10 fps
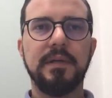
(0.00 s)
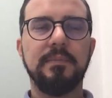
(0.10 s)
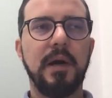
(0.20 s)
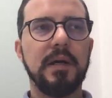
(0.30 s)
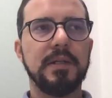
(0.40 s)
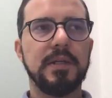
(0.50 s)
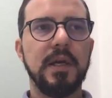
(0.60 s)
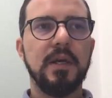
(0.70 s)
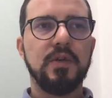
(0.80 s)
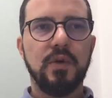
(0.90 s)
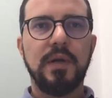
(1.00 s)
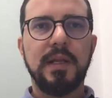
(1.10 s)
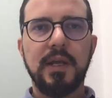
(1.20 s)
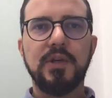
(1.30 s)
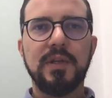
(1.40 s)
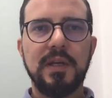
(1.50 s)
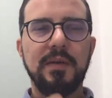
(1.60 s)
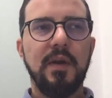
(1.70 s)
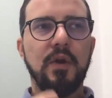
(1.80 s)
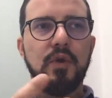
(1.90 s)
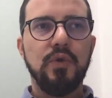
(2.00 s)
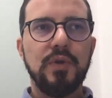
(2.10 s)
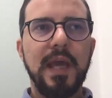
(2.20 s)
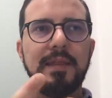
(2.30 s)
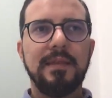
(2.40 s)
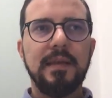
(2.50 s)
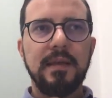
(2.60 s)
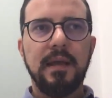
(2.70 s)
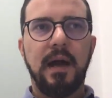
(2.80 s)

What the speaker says: buckets, so that actually you get the